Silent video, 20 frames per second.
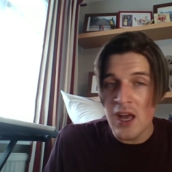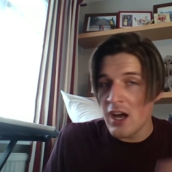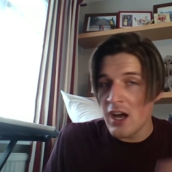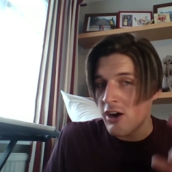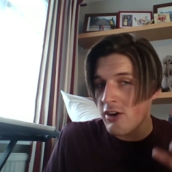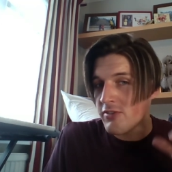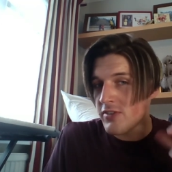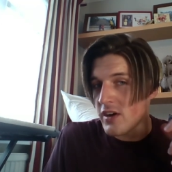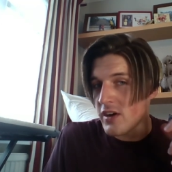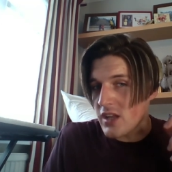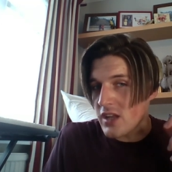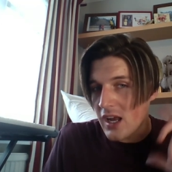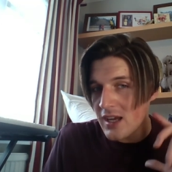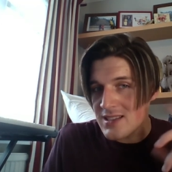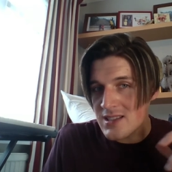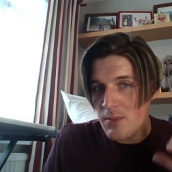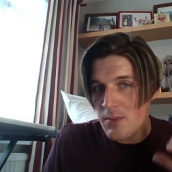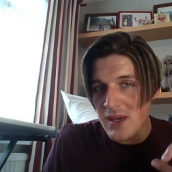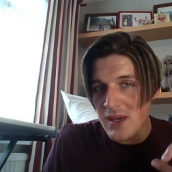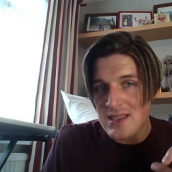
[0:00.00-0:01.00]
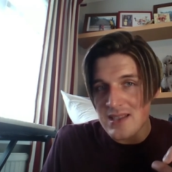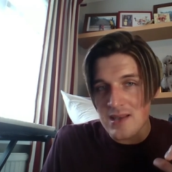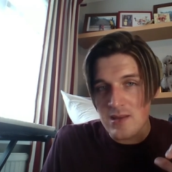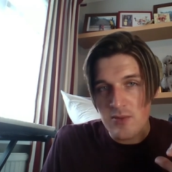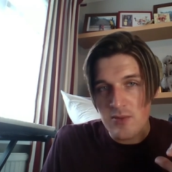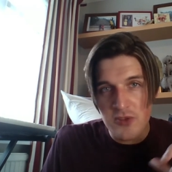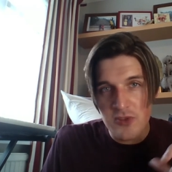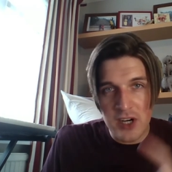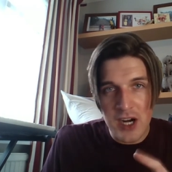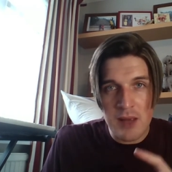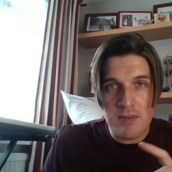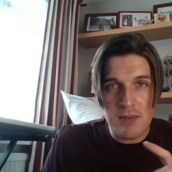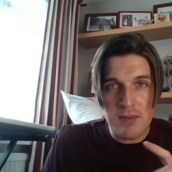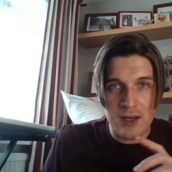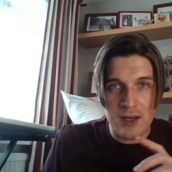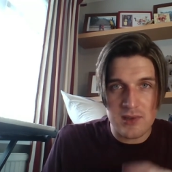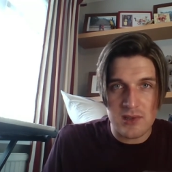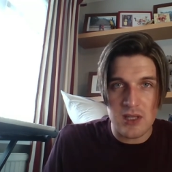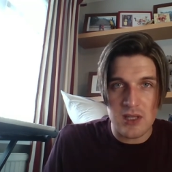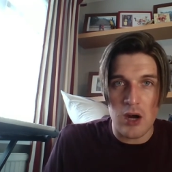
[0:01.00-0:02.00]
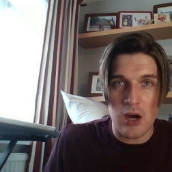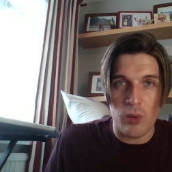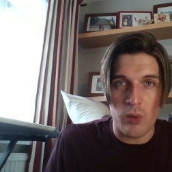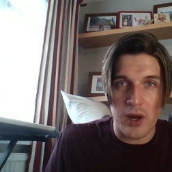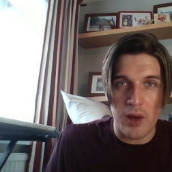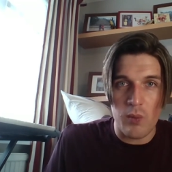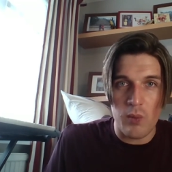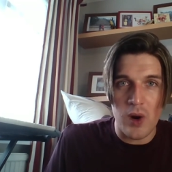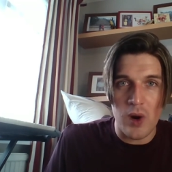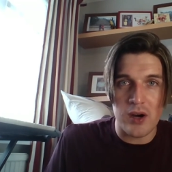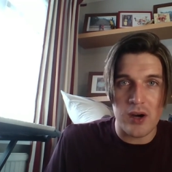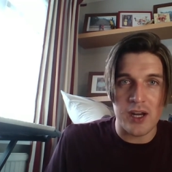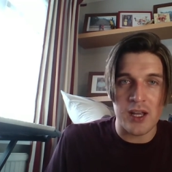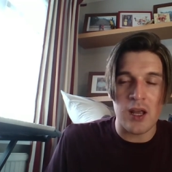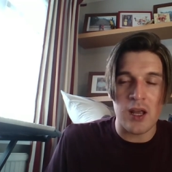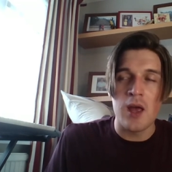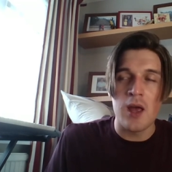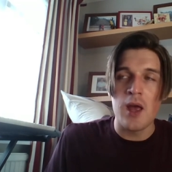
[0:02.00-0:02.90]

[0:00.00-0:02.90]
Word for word: I find the lighter pieces frame my style, what I'm wearing.